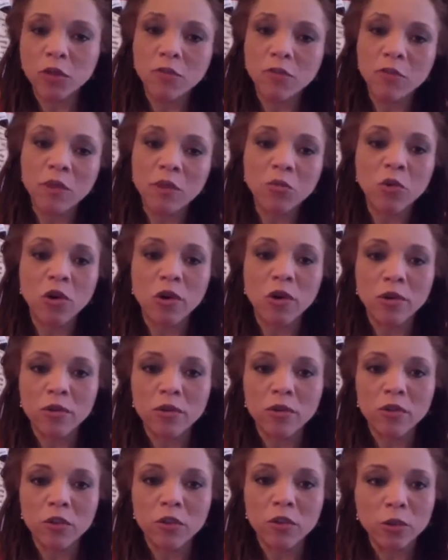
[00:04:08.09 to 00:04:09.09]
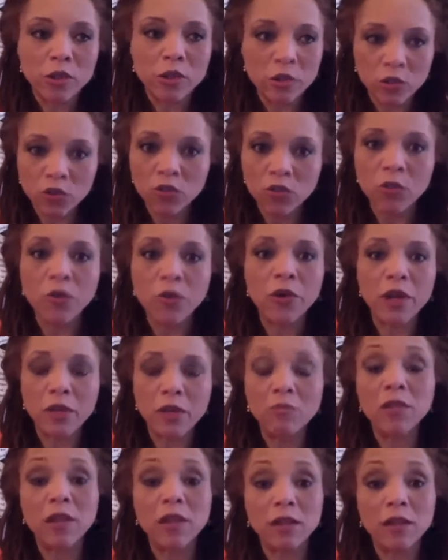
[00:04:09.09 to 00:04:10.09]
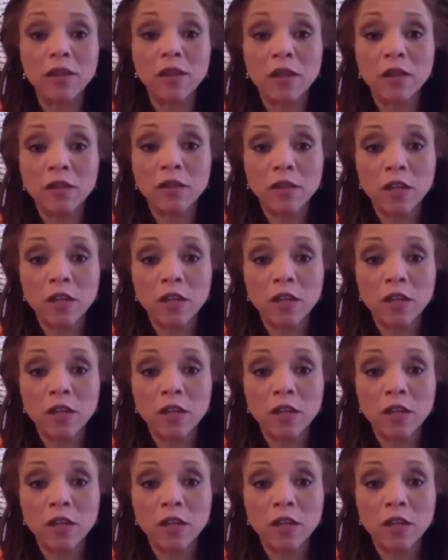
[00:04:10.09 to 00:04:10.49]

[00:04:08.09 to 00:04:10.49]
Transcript: memoir, there is a story I'm telling.